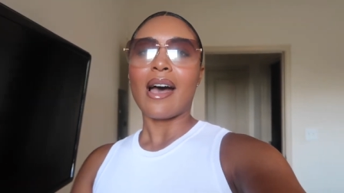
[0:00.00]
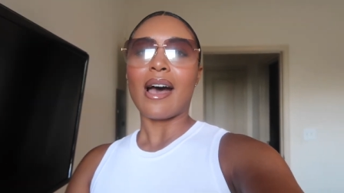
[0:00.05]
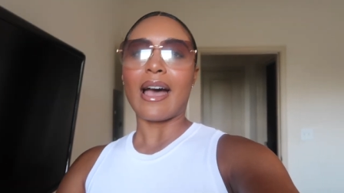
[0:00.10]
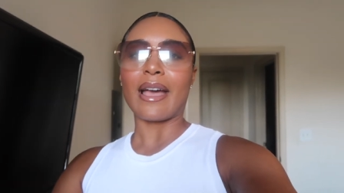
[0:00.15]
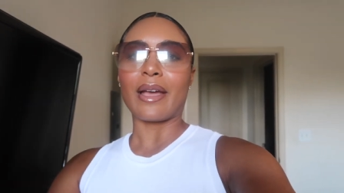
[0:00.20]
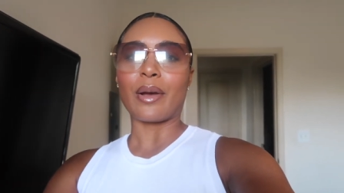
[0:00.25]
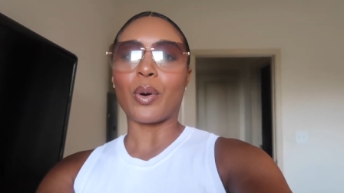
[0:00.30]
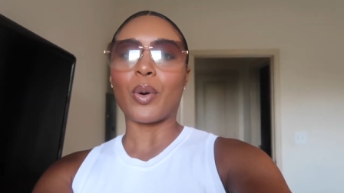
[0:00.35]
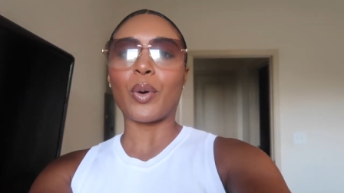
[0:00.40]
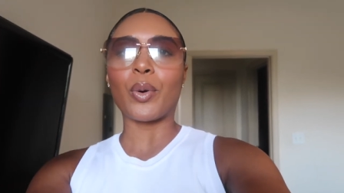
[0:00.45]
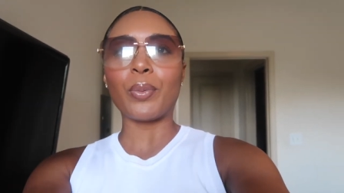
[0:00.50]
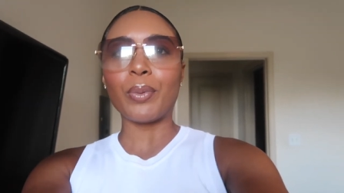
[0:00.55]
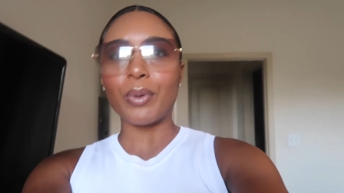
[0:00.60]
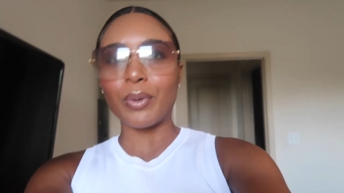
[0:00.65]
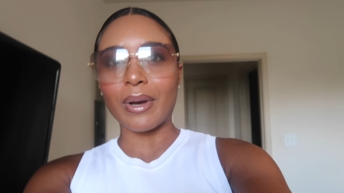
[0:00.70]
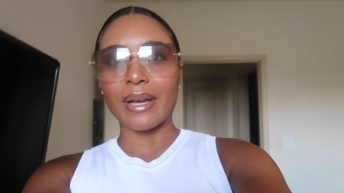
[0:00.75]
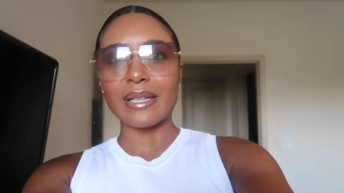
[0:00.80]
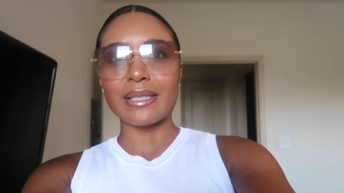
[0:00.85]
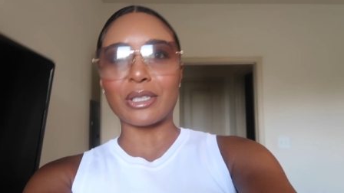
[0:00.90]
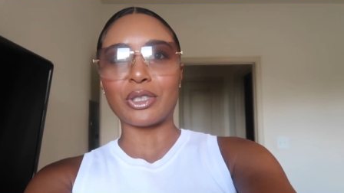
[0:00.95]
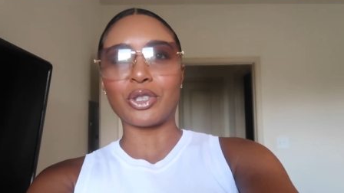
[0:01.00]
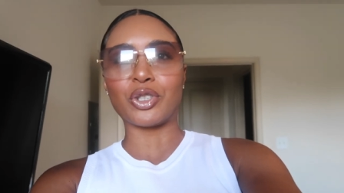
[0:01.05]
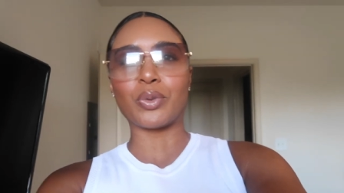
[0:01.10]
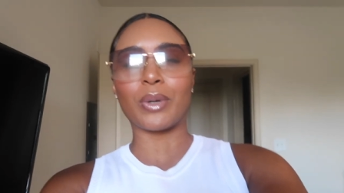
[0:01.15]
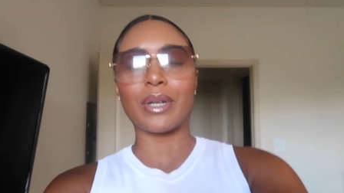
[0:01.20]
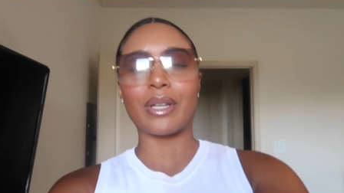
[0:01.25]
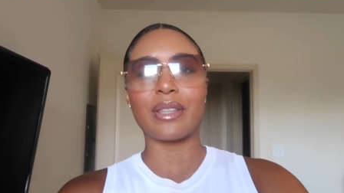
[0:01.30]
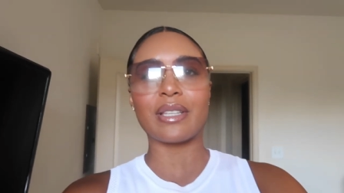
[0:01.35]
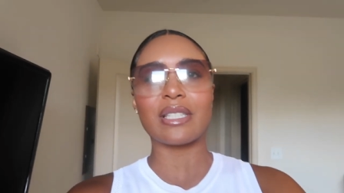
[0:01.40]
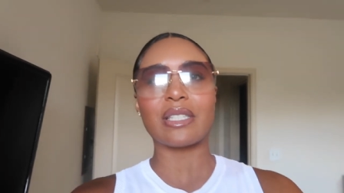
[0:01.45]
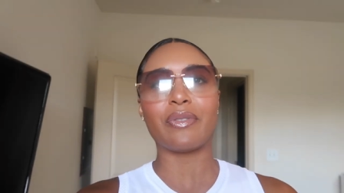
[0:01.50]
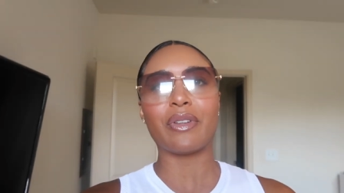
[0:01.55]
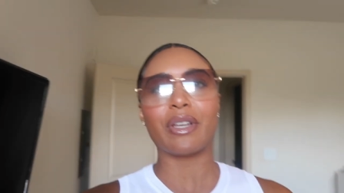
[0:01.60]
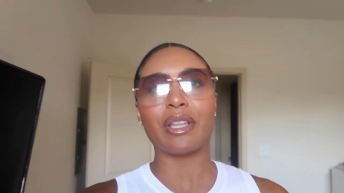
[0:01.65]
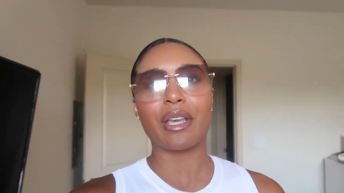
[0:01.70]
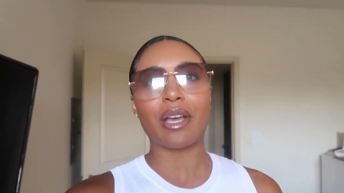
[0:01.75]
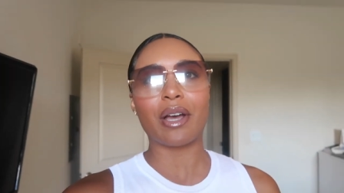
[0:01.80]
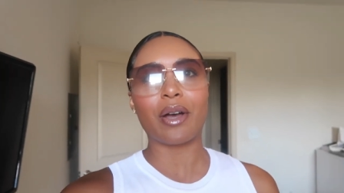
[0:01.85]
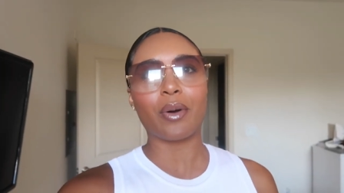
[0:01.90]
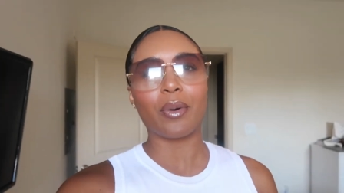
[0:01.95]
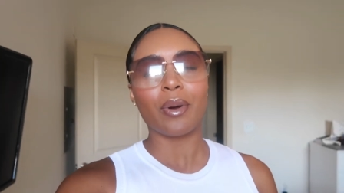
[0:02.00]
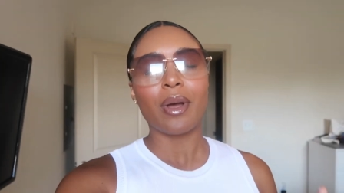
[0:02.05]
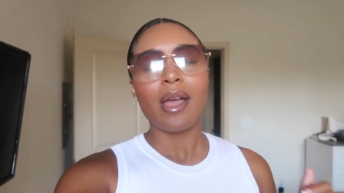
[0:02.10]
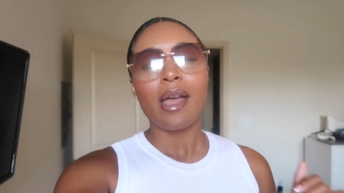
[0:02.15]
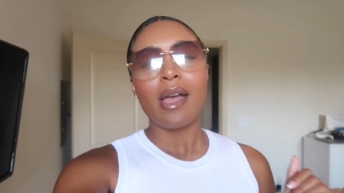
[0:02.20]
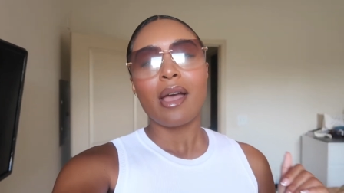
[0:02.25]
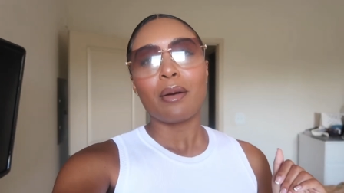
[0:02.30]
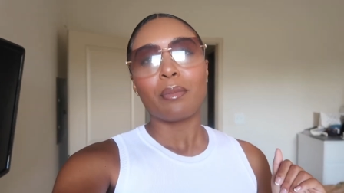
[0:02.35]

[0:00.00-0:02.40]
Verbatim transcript: I hope you guys enjoyed this video.